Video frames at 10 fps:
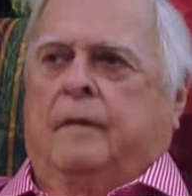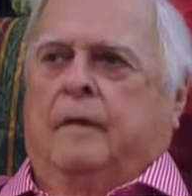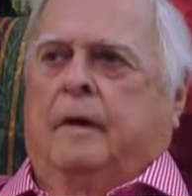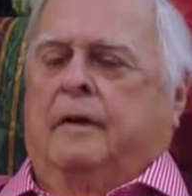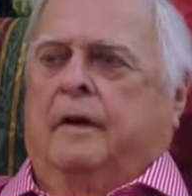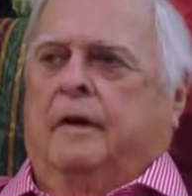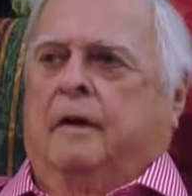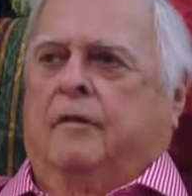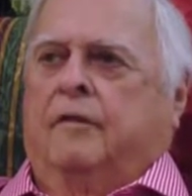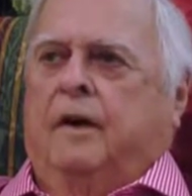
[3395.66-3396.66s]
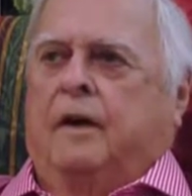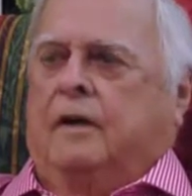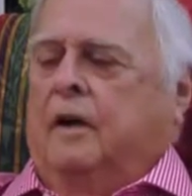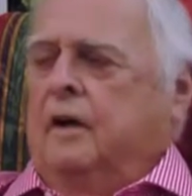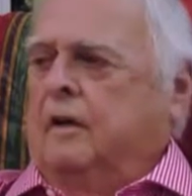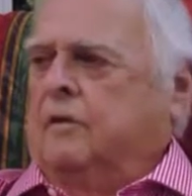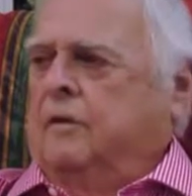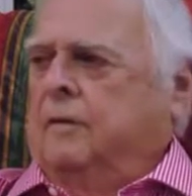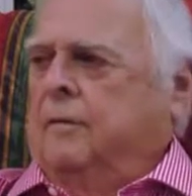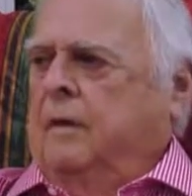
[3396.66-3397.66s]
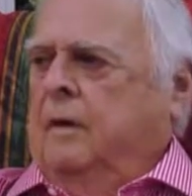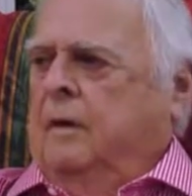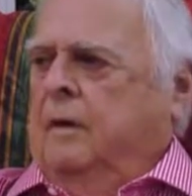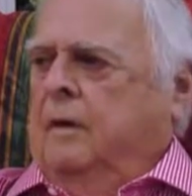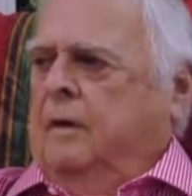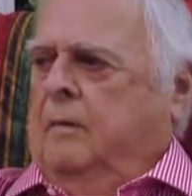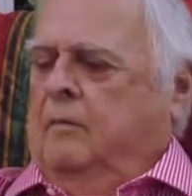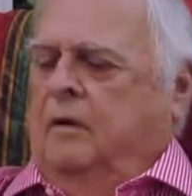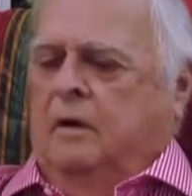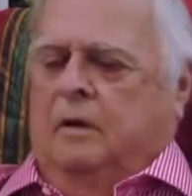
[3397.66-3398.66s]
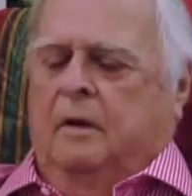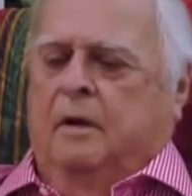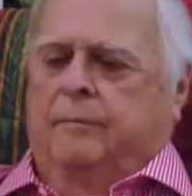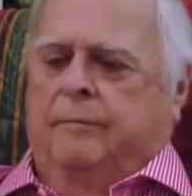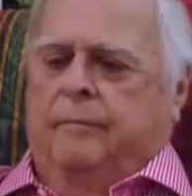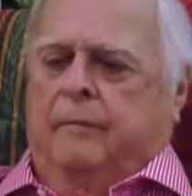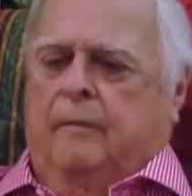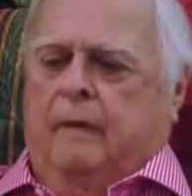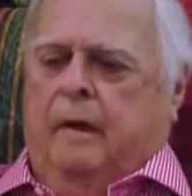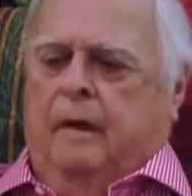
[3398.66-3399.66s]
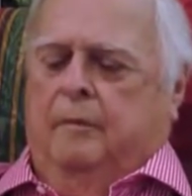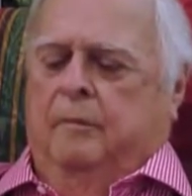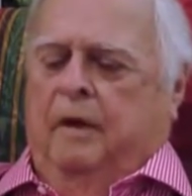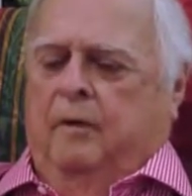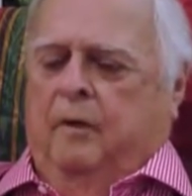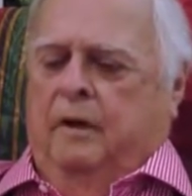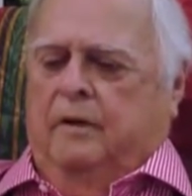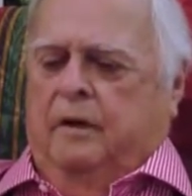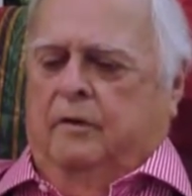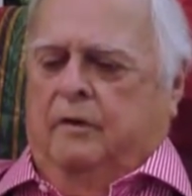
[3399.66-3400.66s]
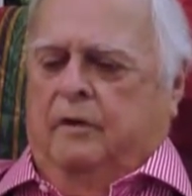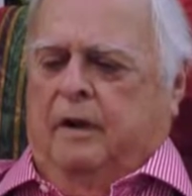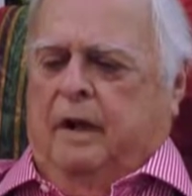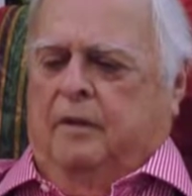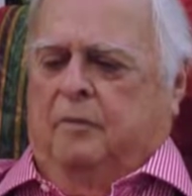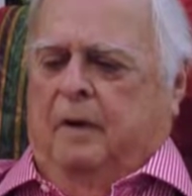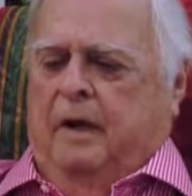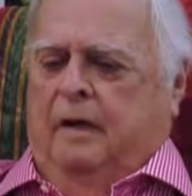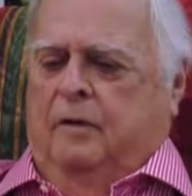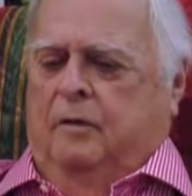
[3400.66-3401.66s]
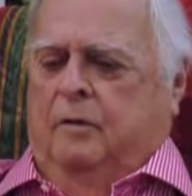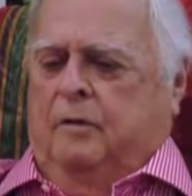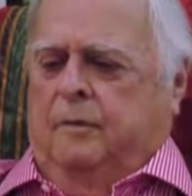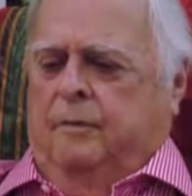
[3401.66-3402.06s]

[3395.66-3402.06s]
They didn't affect us, but um, in many ways he was a nice man who was